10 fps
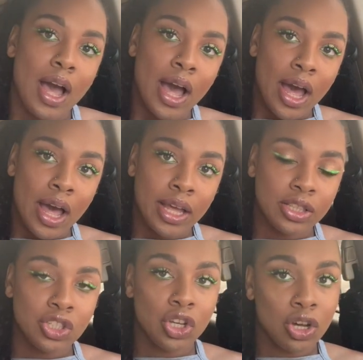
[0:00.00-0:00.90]
I
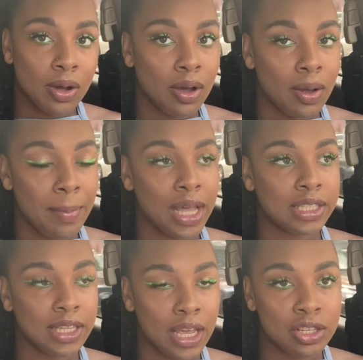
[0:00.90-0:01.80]
took my
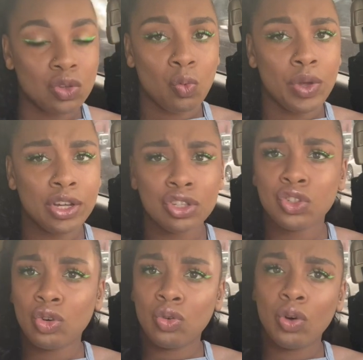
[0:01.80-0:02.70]
test a week or
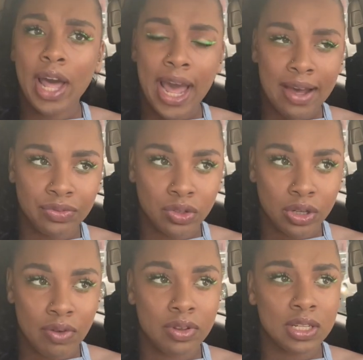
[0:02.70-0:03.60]
two after.
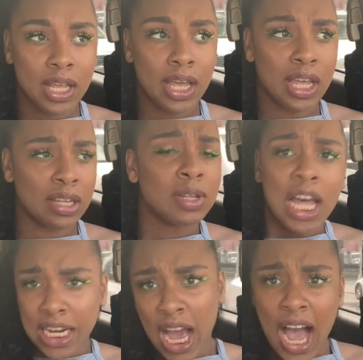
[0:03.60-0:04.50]
I was like,
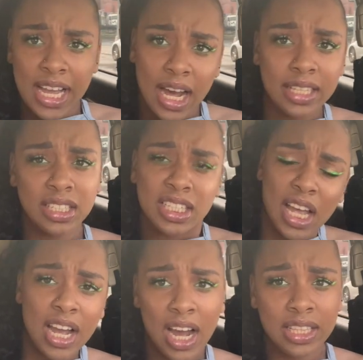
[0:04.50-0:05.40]
"Nah, I got
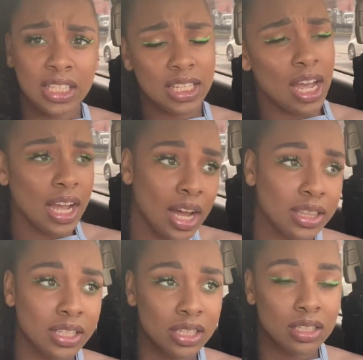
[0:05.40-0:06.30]

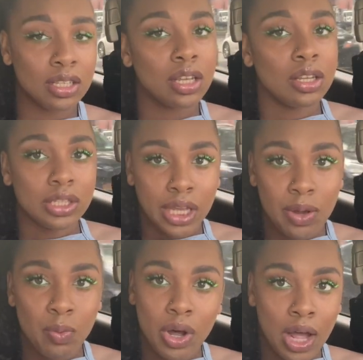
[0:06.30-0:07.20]
this.
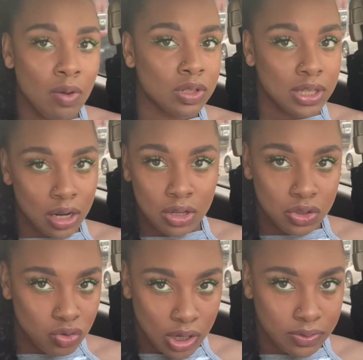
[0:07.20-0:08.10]
Damn well, I was not a
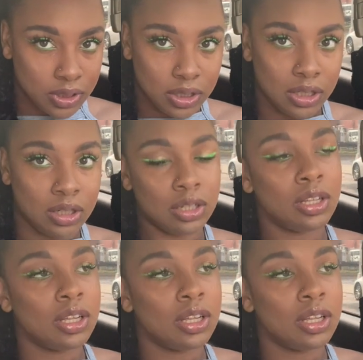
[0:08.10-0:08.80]
good driver, honey.